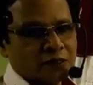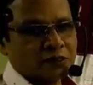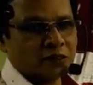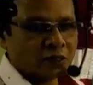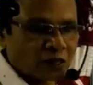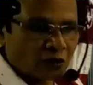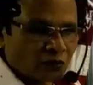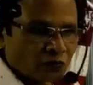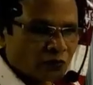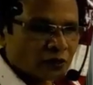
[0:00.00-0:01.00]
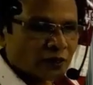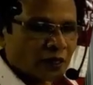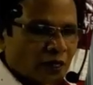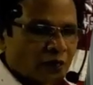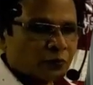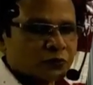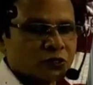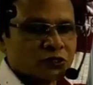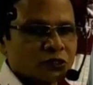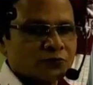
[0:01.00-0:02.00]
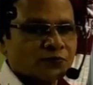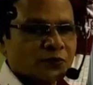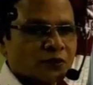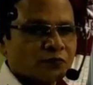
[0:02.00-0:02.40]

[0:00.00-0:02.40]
So now in the A position,